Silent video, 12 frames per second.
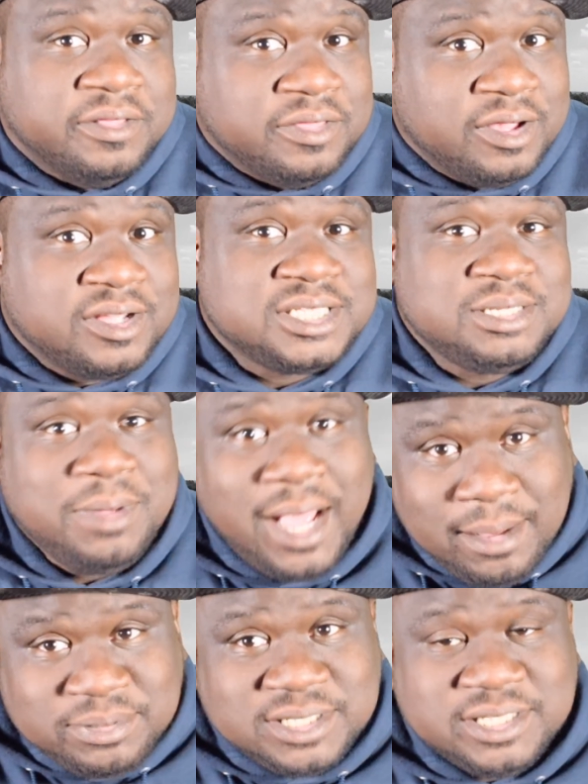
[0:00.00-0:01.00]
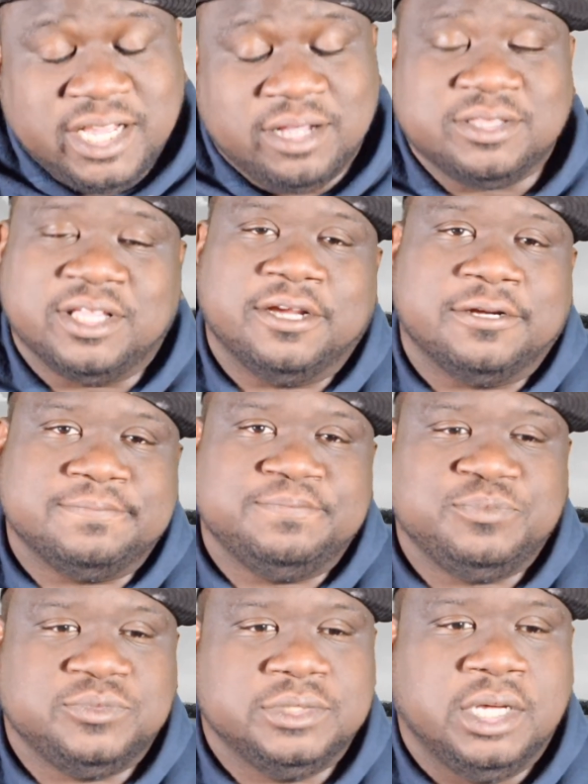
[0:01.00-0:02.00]
there are some options out there.
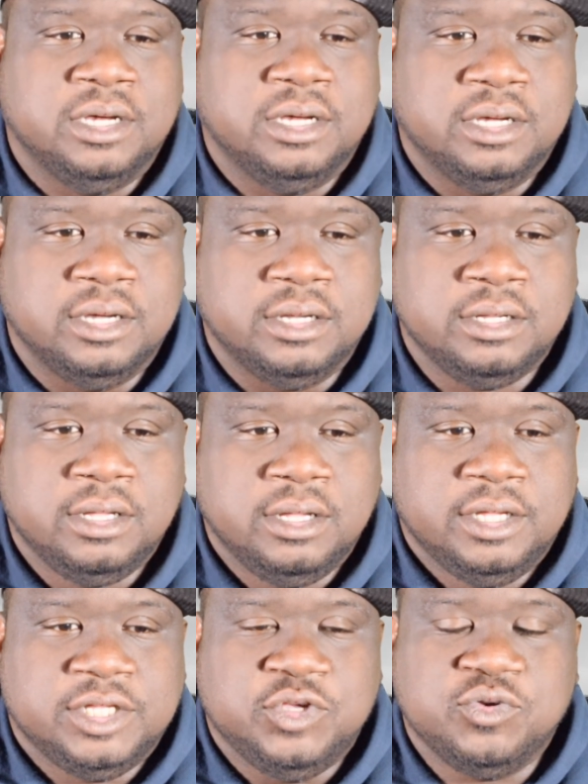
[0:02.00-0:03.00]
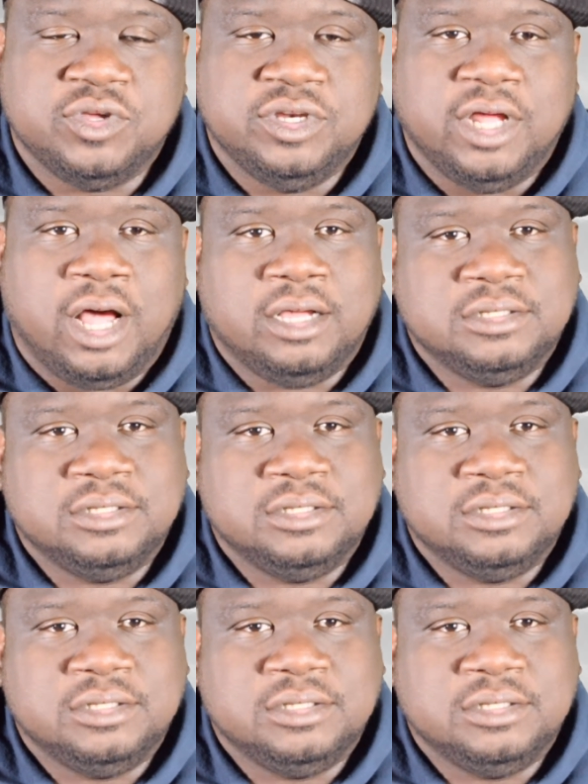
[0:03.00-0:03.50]
You can